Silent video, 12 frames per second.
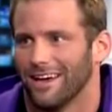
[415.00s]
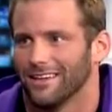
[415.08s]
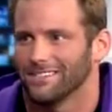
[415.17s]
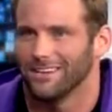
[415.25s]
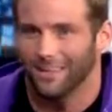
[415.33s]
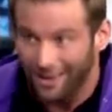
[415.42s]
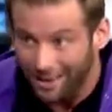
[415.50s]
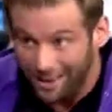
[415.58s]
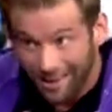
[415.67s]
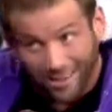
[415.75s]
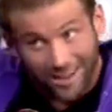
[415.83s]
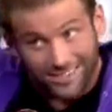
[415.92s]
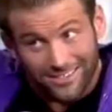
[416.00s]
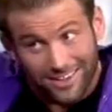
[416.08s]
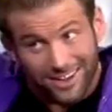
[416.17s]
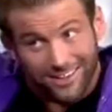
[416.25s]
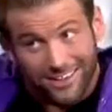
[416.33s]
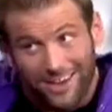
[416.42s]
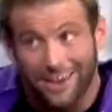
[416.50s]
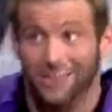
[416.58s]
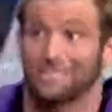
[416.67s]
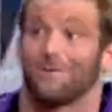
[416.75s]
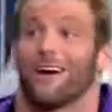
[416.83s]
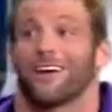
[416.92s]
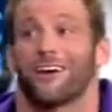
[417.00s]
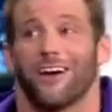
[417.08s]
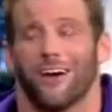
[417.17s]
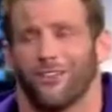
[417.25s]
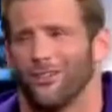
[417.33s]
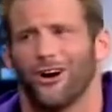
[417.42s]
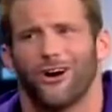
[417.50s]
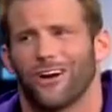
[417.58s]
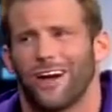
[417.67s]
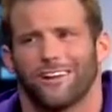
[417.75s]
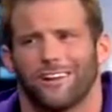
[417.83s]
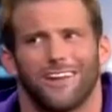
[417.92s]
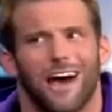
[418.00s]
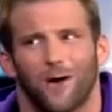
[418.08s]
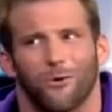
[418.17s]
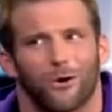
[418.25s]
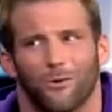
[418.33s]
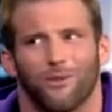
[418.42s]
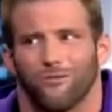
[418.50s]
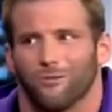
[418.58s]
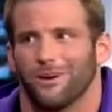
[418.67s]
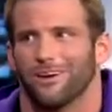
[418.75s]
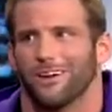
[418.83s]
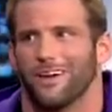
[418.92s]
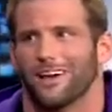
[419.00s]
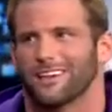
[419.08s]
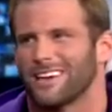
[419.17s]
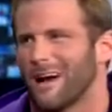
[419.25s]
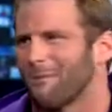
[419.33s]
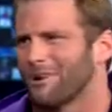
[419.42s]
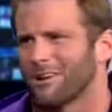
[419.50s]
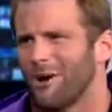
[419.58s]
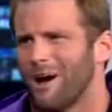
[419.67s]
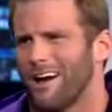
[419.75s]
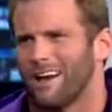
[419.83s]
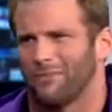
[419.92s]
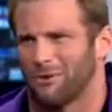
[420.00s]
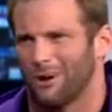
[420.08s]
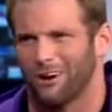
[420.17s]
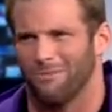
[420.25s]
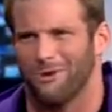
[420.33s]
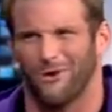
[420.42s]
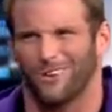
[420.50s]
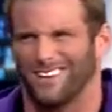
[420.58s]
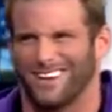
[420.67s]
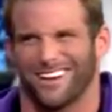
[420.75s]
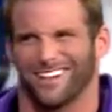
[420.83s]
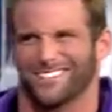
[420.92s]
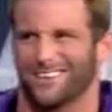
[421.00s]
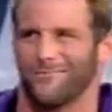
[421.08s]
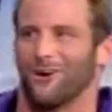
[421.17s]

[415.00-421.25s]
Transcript: Yeah, that's it. That's it. Take care, spike your hair. The long hair did not work well for me. Because I would go out and have to wear it in a ponytail and stuff.